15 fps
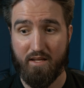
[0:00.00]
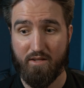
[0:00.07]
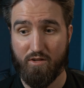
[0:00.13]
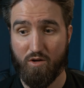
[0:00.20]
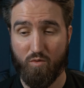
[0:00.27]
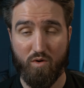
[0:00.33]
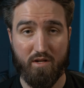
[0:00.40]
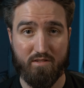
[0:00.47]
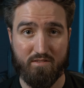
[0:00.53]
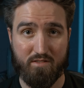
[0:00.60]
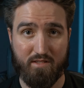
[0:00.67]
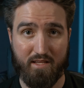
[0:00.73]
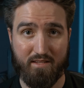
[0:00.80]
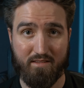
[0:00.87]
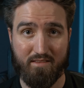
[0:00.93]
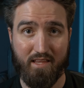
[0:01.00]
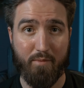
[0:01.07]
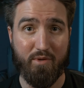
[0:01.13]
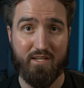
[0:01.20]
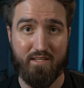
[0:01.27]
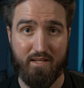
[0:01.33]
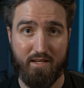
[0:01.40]
you don't want to then
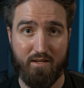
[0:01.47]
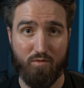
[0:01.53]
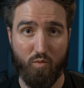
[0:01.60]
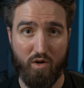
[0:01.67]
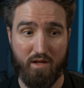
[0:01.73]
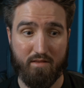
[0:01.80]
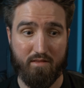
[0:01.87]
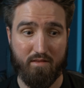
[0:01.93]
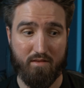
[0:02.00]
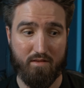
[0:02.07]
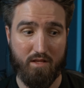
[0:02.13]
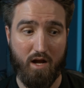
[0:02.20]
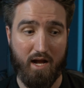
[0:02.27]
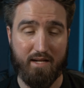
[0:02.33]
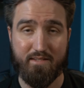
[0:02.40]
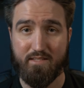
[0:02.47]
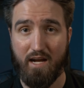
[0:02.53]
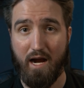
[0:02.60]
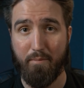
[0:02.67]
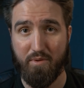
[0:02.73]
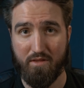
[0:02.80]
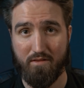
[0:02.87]
limit it with not
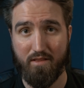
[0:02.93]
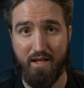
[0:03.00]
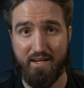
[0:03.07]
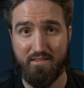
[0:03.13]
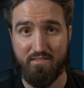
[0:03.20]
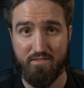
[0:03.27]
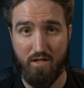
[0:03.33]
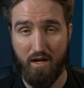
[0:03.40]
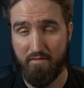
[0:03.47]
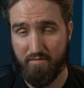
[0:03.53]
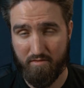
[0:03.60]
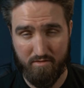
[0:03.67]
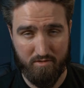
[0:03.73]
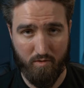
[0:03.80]
top of the line stuff.